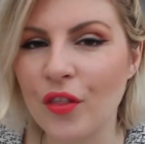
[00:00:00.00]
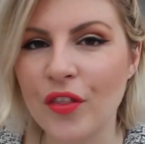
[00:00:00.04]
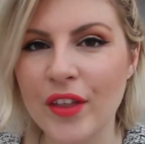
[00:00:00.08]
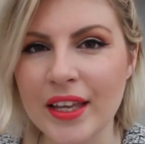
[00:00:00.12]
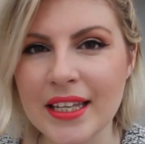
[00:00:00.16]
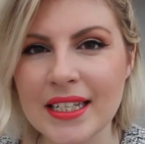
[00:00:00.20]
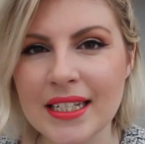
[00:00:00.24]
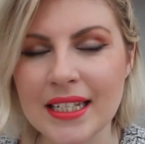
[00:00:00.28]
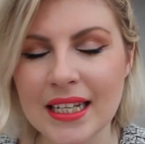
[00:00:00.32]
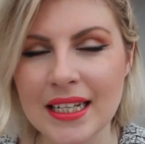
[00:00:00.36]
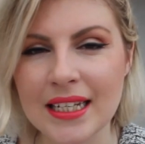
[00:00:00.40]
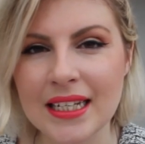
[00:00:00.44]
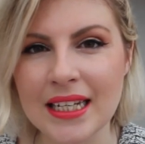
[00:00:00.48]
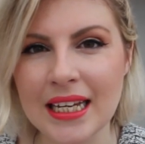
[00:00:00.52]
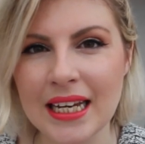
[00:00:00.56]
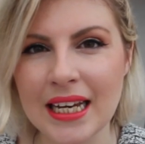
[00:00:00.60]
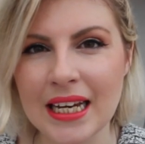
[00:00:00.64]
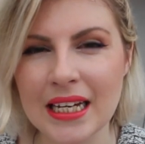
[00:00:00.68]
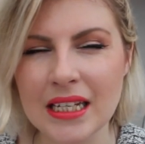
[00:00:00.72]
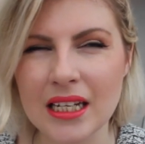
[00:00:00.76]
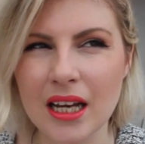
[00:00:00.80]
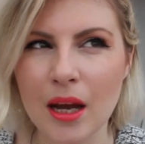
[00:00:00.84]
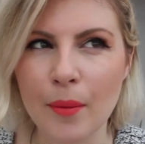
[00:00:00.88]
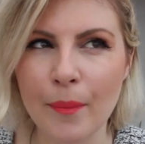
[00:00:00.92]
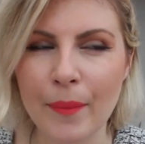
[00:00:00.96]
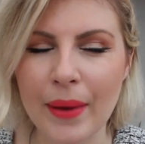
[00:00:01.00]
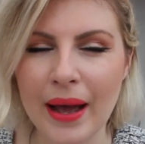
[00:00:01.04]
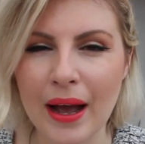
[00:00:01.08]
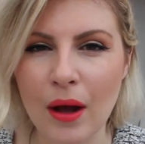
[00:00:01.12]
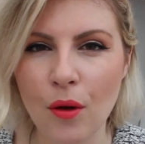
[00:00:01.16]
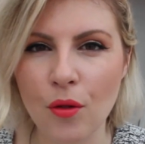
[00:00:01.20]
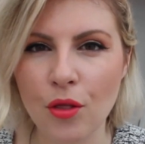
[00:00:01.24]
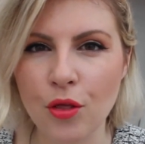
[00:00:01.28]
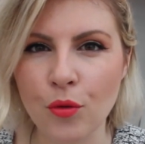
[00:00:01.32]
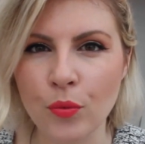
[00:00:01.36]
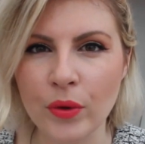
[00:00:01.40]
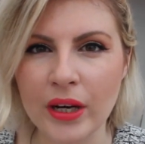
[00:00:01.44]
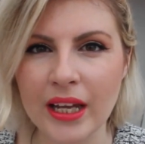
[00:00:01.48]
This did need
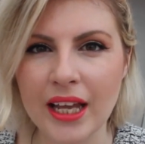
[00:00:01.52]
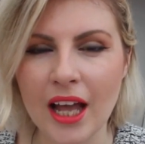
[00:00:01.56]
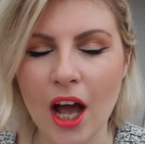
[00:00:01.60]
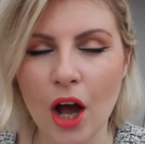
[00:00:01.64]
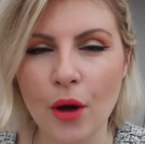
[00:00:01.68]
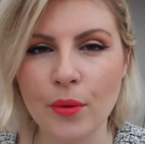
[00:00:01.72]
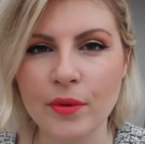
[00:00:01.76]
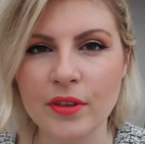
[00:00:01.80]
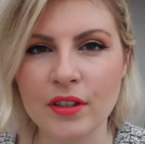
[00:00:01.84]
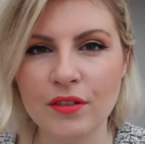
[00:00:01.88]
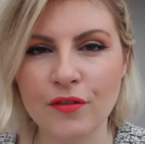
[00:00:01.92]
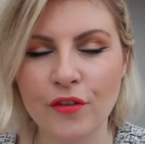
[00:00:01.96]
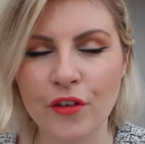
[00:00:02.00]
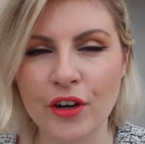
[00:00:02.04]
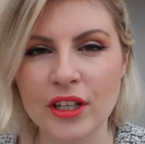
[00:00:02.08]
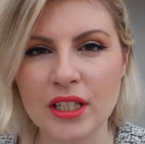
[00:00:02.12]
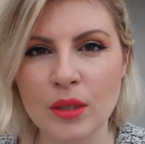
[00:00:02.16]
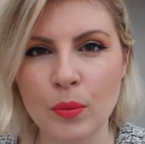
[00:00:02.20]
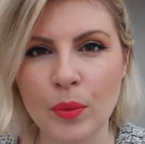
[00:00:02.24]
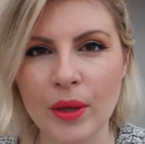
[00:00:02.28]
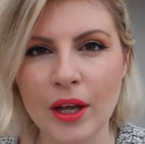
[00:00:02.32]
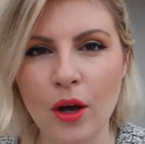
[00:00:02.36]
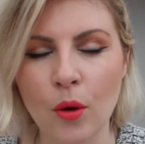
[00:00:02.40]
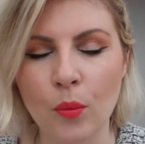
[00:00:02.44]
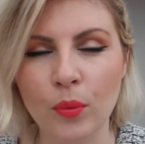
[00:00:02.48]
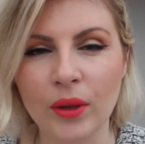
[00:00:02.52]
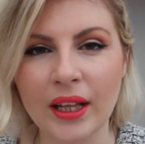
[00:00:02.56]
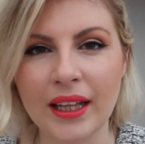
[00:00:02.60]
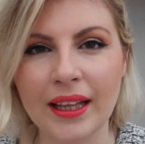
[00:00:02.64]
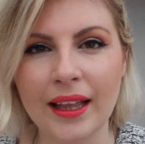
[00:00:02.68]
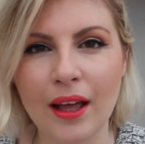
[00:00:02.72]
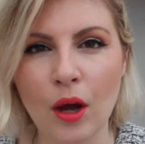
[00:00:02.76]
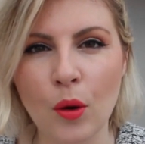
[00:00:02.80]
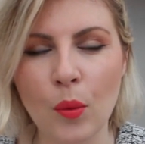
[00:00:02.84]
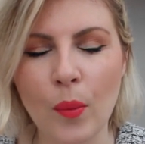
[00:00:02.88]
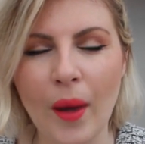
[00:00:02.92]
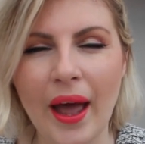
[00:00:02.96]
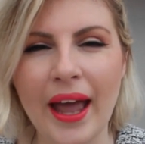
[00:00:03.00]
about 3 coats for it to be completely
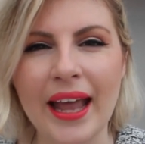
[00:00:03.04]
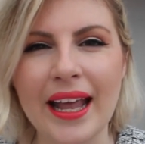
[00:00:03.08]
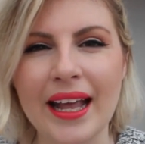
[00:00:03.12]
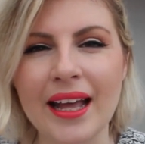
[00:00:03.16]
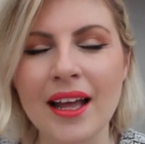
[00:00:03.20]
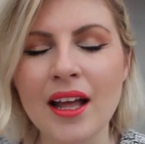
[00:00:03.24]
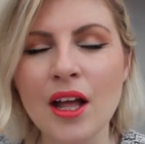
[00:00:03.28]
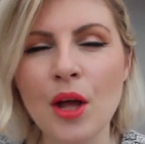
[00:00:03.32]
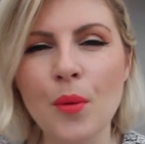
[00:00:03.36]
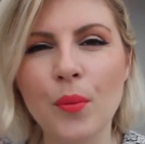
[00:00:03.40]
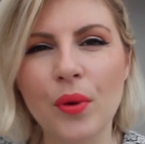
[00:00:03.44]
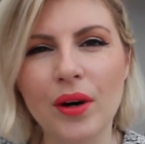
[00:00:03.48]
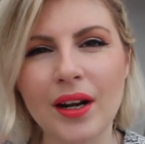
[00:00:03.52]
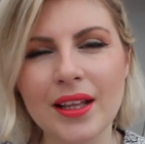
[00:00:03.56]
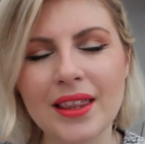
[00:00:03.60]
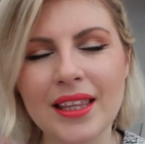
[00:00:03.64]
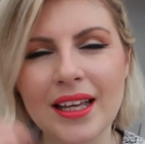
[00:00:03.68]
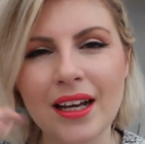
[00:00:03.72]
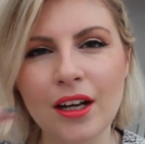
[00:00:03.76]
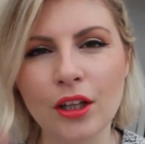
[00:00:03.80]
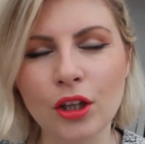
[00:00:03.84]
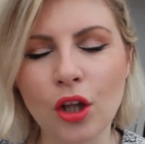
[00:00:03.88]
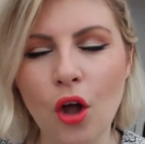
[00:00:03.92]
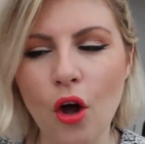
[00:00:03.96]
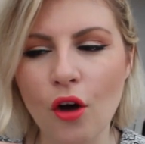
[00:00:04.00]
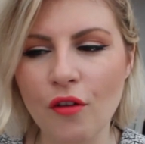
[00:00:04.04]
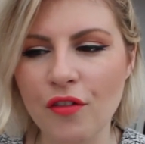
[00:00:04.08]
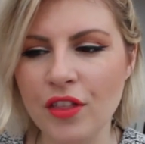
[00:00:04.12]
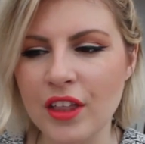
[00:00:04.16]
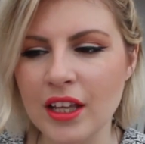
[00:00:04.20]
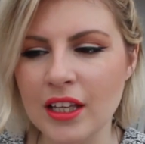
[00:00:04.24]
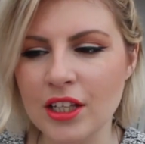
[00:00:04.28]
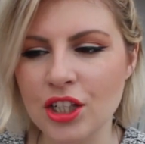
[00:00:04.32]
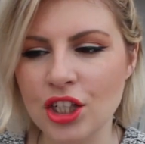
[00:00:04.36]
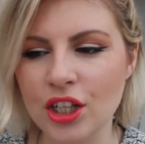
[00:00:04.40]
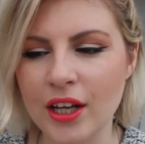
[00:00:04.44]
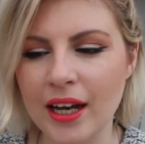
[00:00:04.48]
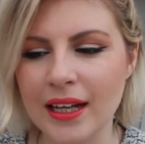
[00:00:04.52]
opaque. But I think a lot of
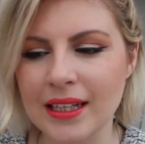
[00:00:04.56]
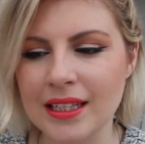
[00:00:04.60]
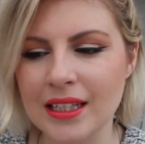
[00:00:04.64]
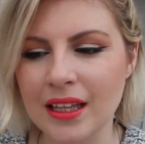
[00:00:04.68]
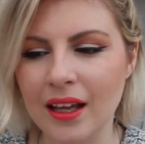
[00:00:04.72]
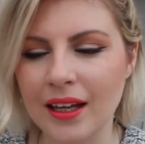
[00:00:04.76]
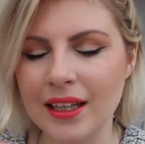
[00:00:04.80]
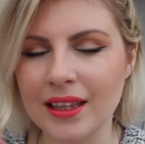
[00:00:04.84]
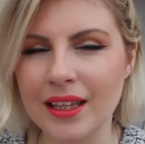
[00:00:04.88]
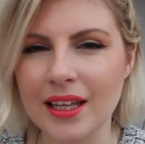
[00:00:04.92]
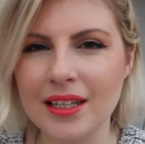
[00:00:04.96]
these shades like